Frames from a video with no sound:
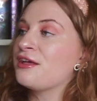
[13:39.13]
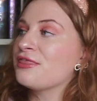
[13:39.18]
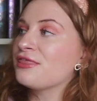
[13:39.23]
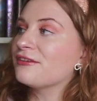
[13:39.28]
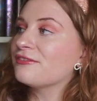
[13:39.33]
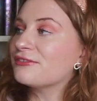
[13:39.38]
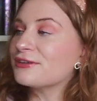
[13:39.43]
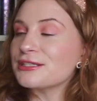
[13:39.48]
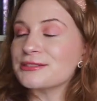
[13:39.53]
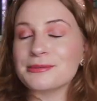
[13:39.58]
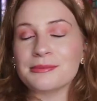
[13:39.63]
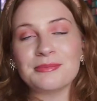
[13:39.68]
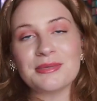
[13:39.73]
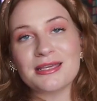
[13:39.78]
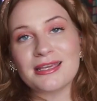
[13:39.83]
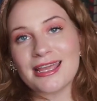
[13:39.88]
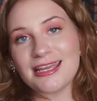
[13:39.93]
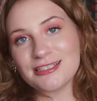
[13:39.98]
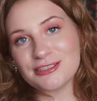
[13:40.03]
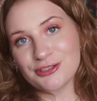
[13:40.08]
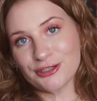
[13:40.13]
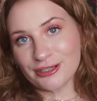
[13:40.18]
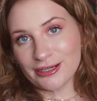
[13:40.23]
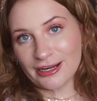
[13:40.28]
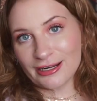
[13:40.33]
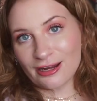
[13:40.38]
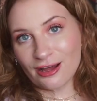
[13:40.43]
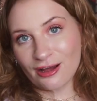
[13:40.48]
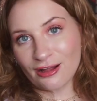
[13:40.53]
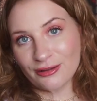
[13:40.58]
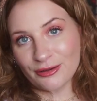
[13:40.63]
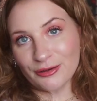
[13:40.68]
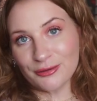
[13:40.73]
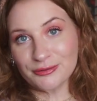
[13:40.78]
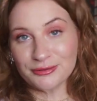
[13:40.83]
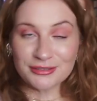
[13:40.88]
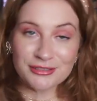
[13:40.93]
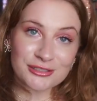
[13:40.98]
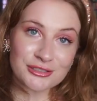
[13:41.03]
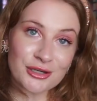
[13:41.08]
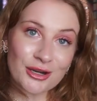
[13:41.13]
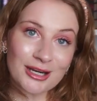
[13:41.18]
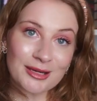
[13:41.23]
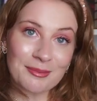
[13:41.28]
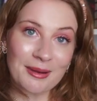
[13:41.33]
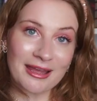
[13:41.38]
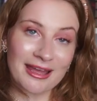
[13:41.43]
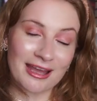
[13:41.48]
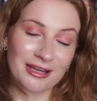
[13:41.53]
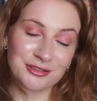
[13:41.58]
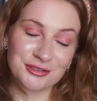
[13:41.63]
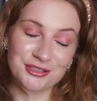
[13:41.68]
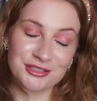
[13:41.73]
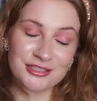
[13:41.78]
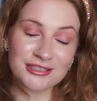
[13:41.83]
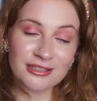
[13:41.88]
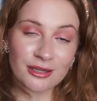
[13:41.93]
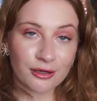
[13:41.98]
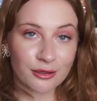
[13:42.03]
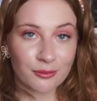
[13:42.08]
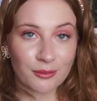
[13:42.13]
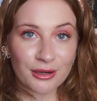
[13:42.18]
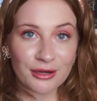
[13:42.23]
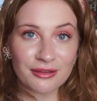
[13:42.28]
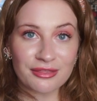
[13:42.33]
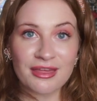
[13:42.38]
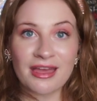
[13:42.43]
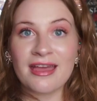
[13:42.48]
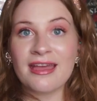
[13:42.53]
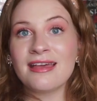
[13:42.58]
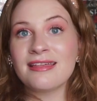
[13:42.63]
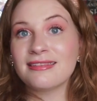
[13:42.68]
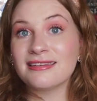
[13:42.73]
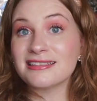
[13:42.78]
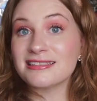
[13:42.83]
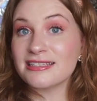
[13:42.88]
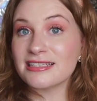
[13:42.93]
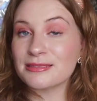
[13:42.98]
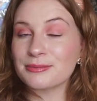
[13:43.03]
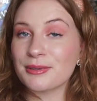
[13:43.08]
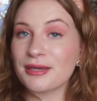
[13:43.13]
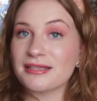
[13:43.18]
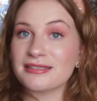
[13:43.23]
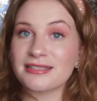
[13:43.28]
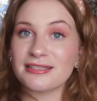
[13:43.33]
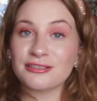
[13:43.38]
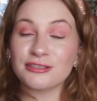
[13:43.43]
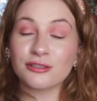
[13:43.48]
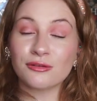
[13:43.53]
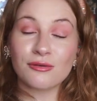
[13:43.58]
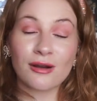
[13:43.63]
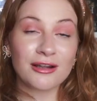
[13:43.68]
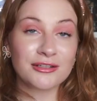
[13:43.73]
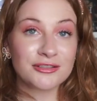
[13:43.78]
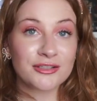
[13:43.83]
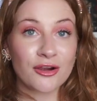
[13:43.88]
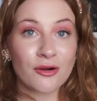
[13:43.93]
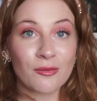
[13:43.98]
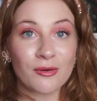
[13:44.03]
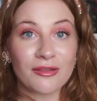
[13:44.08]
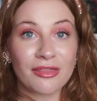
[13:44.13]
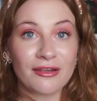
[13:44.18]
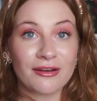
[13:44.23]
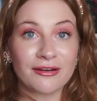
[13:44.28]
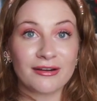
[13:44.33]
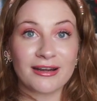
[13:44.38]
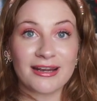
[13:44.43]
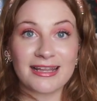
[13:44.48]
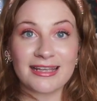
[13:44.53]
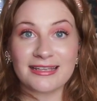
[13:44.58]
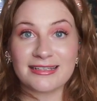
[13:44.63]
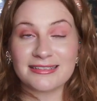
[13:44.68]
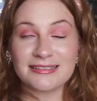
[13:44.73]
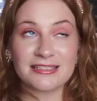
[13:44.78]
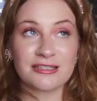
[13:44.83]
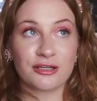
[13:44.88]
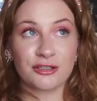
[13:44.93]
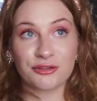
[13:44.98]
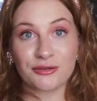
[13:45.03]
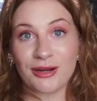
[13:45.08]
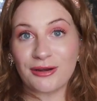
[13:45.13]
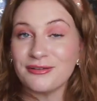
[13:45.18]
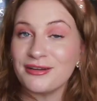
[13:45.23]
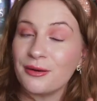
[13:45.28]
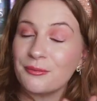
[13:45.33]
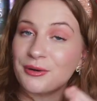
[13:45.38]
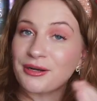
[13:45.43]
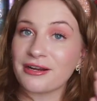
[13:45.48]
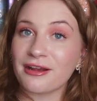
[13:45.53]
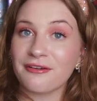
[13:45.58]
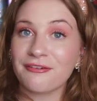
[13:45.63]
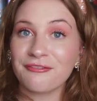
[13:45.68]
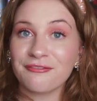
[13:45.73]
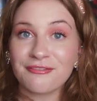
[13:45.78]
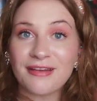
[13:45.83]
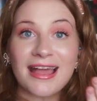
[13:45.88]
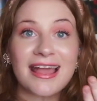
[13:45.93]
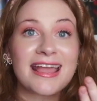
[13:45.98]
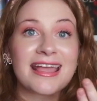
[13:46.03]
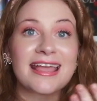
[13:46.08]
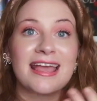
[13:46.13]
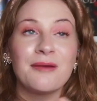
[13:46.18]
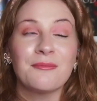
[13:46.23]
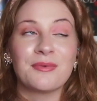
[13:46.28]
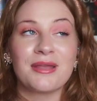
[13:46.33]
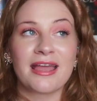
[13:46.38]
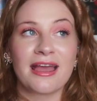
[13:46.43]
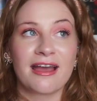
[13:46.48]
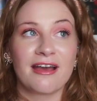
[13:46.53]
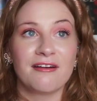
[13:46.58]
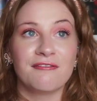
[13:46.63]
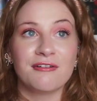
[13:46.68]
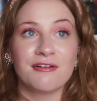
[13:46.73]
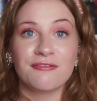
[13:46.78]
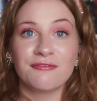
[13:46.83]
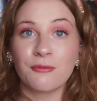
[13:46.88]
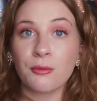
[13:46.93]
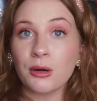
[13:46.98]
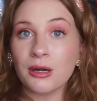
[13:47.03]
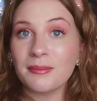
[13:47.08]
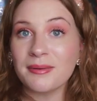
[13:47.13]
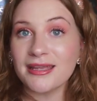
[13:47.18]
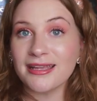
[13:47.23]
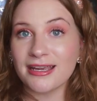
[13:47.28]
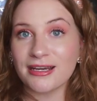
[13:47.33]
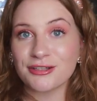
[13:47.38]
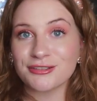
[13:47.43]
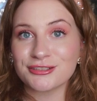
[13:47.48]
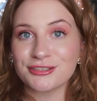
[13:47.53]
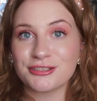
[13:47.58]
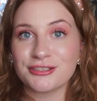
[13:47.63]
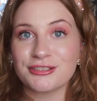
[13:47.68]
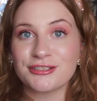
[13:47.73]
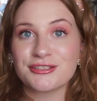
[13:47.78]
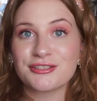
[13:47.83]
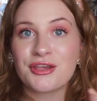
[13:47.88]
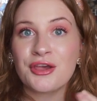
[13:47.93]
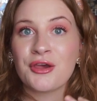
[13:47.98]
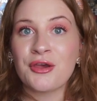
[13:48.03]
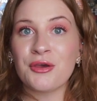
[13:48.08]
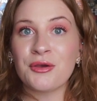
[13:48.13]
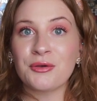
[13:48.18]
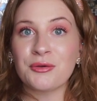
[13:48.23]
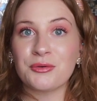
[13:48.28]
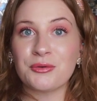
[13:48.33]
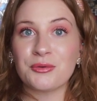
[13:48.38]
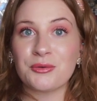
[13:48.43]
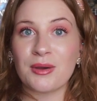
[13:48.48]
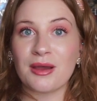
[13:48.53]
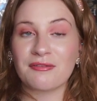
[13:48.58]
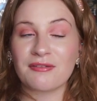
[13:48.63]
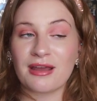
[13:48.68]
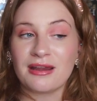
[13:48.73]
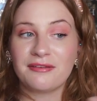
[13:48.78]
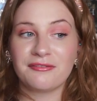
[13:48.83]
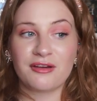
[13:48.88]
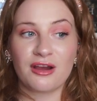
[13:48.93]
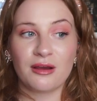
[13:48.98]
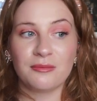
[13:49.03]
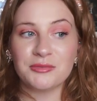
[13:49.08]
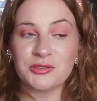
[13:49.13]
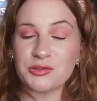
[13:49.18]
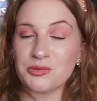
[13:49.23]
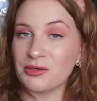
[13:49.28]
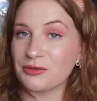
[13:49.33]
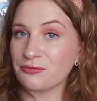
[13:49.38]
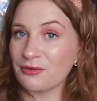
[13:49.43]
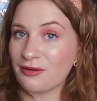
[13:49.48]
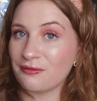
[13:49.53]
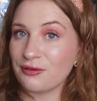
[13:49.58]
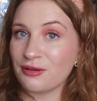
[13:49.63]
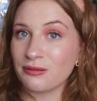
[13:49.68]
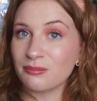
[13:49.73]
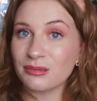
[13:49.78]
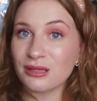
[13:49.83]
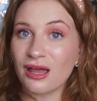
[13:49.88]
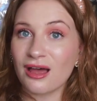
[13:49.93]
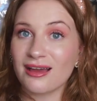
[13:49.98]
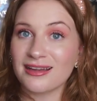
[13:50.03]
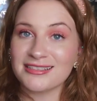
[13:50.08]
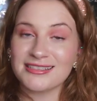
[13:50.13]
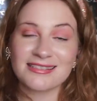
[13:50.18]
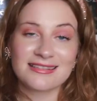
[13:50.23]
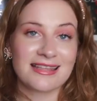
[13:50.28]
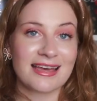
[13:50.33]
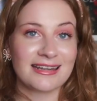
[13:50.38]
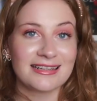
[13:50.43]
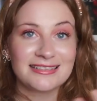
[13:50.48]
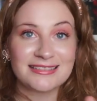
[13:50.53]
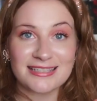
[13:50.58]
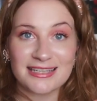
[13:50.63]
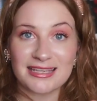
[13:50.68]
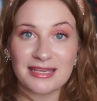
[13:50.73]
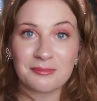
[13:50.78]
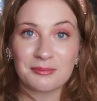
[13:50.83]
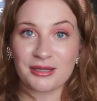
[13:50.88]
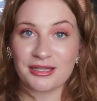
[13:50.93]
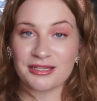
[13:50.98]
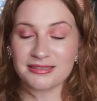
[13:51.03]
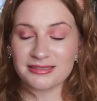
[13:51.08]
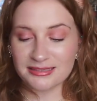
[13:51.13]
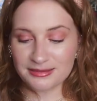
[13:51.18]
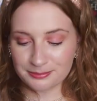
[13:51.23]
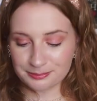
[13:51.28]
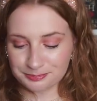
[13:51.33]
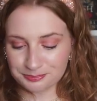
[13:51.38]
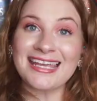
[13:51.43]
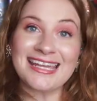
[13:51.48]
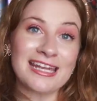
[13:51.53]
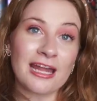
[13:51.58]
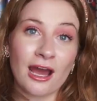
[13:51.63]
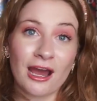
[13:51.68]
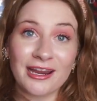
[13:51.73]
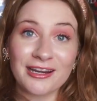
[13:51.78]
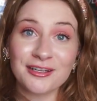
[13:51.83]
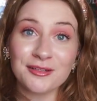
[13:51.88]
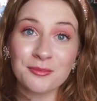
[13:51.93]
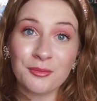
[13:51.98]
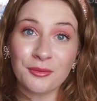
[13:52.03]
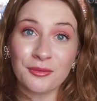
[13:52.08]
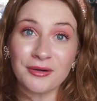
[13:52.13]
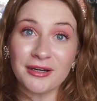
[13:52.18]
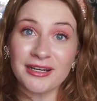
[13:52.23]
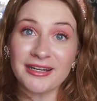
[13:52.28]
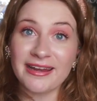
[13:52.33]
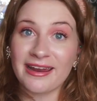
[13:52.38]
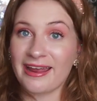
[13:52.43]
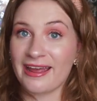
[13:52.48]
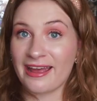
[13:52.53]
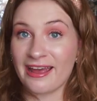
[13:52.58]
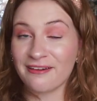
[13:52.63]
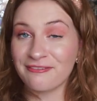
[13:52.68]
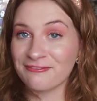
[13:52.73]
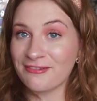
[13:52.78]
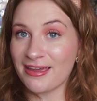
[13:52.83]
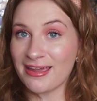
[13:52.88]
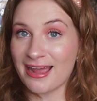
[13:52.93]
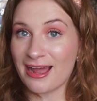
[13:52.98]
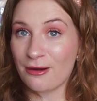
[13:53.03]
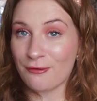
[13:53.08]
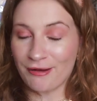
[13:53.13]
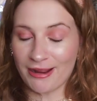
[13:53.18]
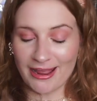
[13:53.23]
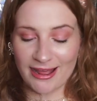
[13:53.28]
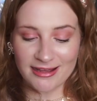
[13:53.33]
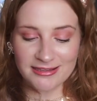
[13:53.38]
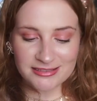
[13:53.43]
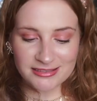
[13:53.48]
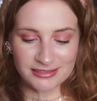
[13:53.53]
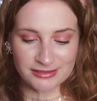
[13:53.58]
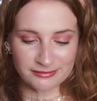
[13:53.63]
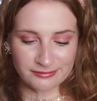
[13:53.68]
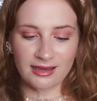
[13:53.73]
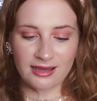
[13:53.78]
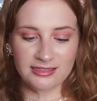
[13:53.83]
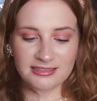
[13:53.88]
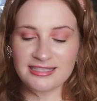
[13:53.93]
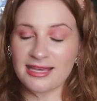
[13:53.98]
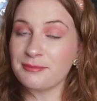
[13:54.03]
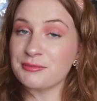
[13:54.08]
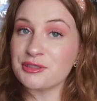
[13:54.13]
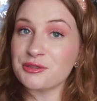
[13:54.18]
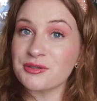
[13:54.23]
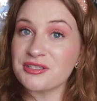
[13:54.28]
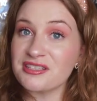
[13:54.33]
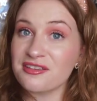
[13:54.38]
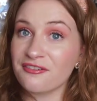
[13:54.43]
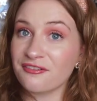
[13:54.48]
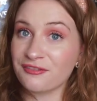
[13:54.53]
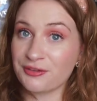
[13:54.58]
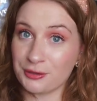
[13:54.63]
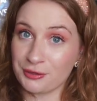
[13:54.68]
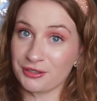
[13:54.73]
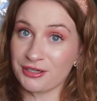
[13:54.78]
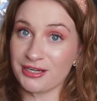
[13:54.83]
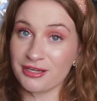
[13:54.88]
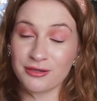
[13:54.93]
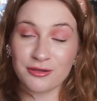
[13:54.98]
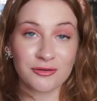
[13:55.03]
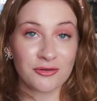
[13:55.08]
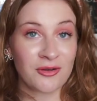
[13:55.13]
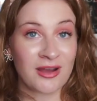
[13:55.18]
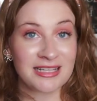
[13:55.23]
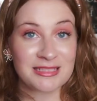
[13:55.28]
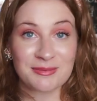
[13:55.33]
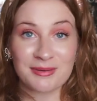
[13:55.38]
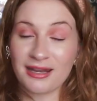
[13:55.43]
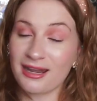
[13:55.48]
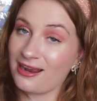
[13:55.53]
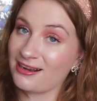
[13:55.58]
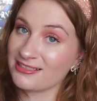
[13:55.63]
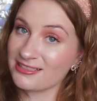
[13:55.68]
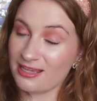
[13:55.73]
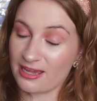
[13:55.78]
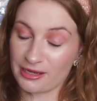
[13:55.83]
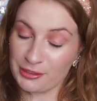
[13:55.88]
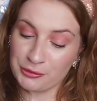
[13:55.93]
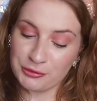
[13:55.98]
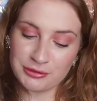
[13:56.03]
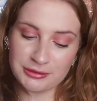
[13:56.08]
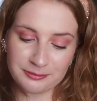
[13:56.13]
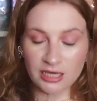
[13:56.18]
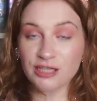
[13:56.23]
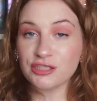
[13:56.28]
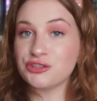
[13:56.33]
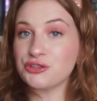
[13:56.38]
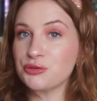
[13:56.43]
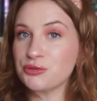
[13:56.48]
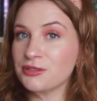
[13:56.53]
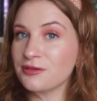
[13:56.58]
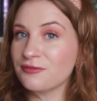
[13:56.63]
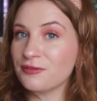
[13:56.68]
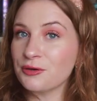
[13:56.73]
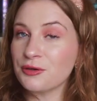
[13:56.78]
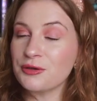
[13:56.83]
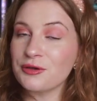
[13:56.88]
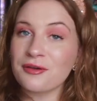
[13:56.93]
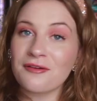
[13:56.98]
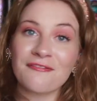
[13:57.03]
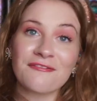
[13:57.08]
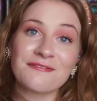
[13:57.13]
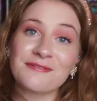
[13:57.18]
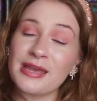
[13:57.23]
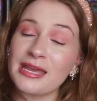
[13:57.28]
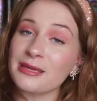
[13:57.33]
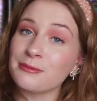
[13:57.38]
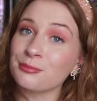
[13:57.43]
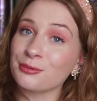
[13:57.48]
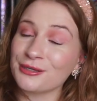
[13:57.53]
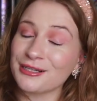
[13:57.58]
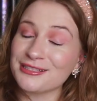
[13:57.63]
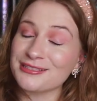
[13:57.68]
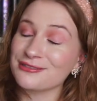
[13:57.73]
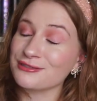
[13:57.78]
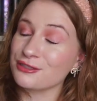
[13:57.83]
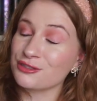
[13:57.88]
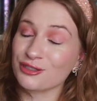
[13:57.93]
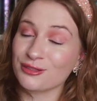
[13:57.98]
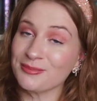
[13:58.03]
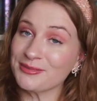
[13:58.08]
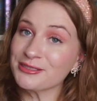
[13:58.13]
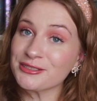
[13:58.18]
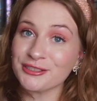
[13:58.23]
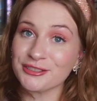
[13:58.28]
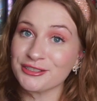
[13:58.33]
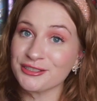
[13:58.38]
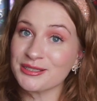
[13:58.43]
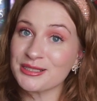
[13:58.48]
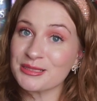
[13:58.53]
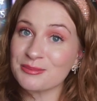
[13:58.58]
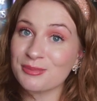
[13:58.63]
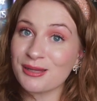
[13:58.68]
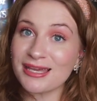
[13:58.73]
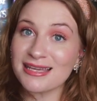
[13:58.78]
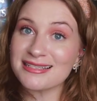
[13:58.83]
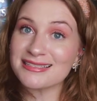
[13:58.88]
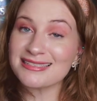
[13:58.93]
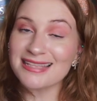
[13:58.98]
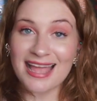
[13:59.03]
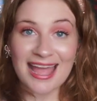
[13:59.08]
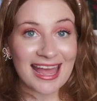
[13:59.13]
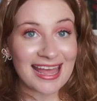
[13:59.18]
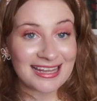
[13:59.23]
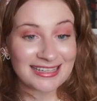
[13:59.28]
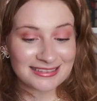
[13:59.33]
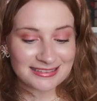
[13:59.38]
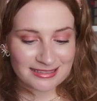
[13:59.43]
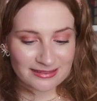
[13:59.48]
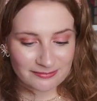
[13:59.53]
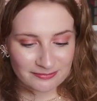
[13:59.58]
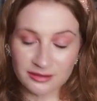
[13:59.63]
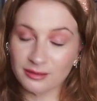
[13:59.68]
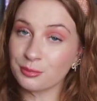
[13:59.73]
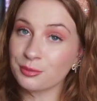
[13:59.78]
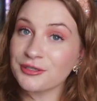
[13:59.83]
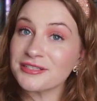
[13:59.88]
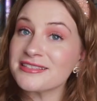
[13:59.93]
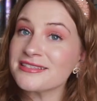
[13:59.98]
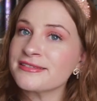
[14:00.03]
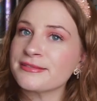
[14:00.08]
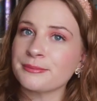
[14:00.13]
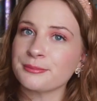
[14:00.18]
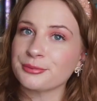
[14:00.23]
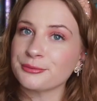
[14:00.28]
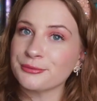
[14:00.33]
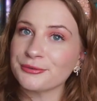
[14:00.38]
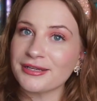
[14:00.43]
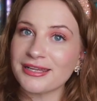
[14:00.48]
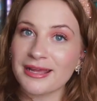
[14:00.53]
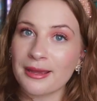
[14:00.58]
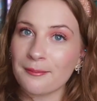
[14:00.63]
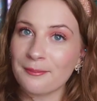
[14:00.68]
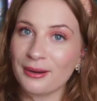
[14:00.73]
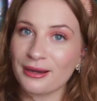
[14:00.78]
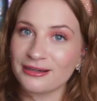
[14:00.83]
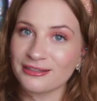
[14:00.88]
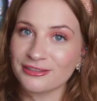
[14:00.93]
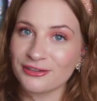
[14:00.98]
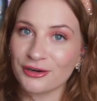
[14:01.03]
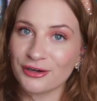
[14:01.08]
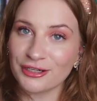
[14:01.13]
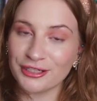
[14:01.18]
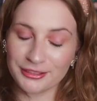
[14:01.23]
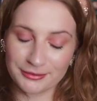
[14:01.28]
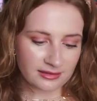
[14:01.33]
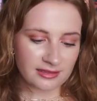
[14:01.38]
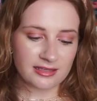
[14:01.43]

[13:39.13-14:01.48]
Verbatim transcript: The first one being A Dark and Hollow Star by Ashley Shuttleworth. This takes place in Toronto where there is an underground network of Fae and we have four main characters who have kind of come to unravel a plot that is taking place an ironborn half fae outcast, a tempestuous fury who has been exiled, a dutiful fae prince determined to earn his place, and the prince's brooding bodyguard.